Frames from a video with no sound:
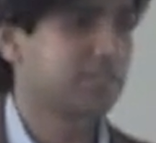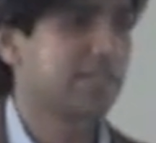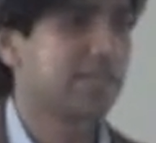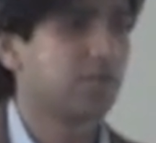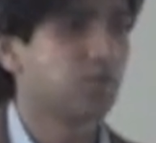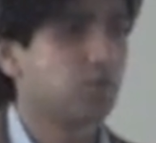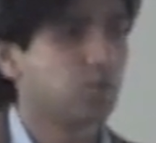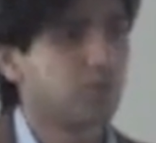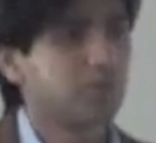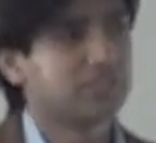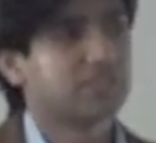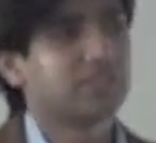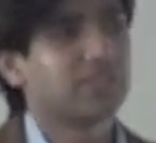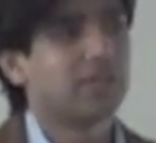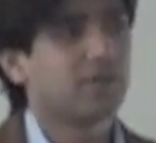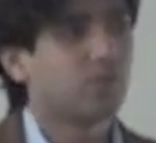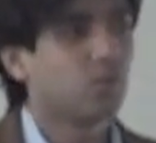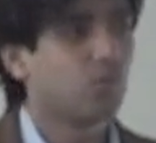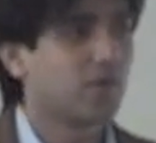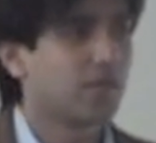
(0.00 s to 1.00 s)
side, who has
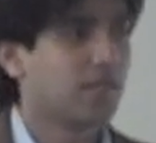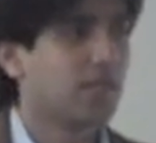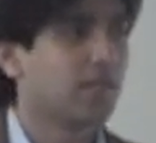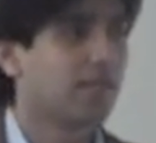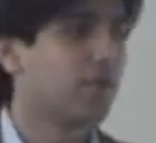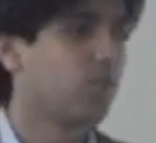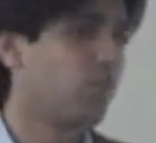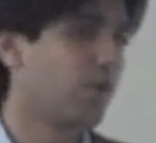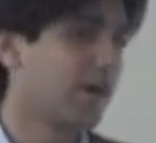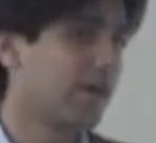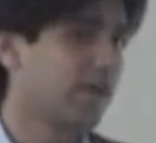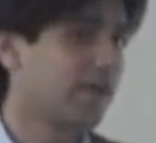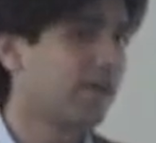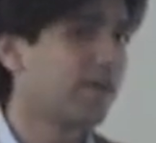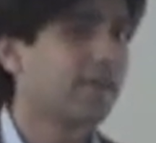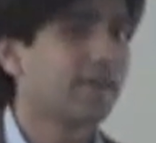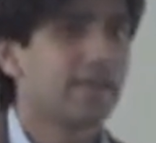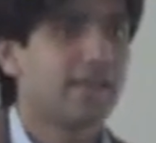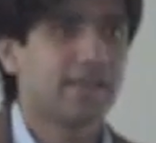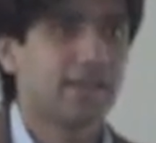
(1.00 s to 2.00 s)
done well and why,
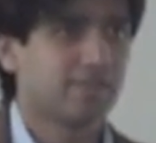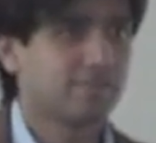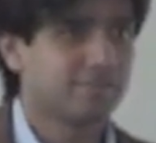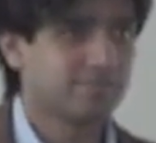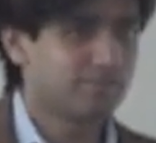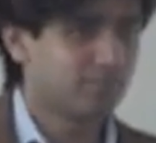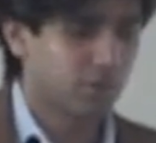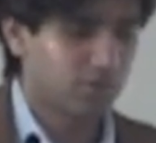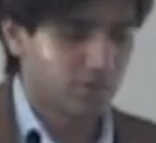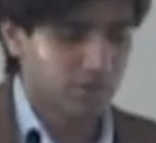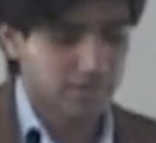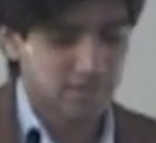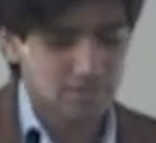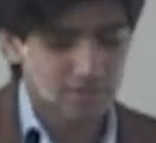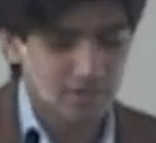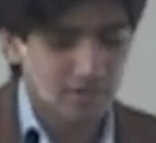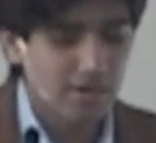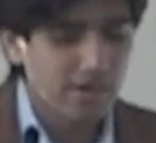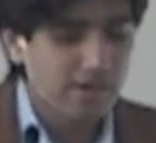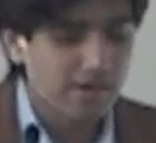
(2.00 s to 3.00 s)
and I've put
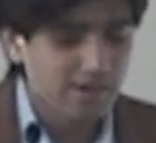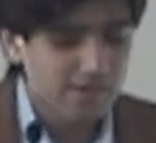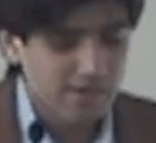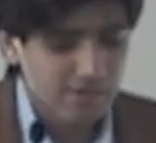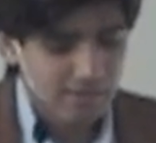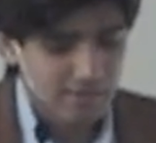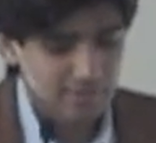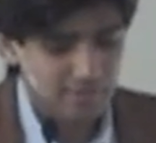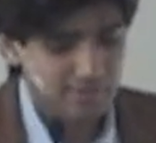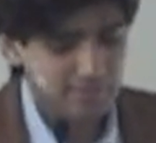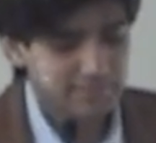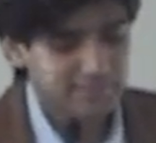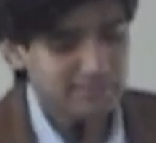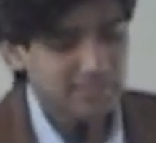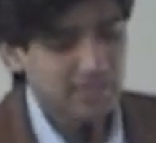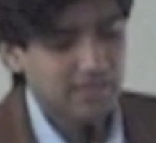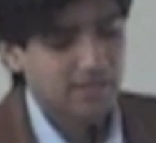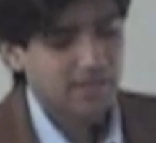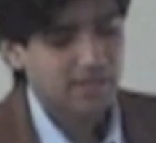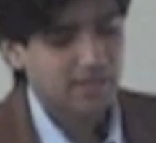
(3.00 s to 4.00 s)
together
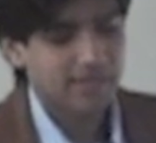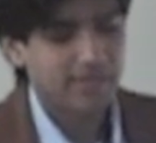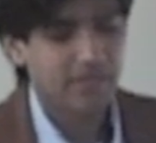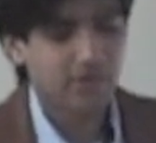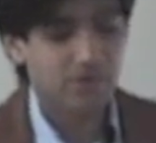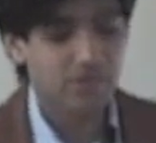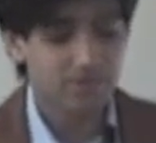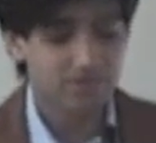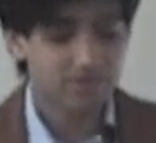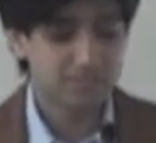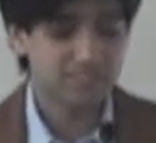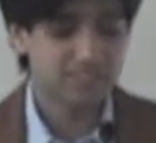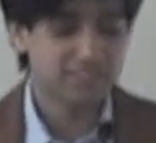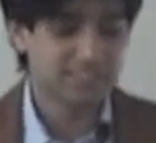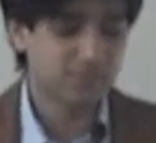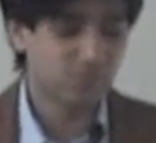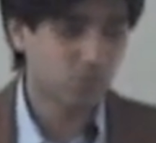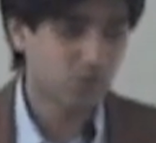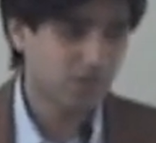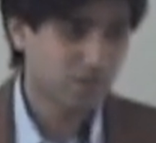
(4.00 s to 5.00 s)
this. Now, interesting,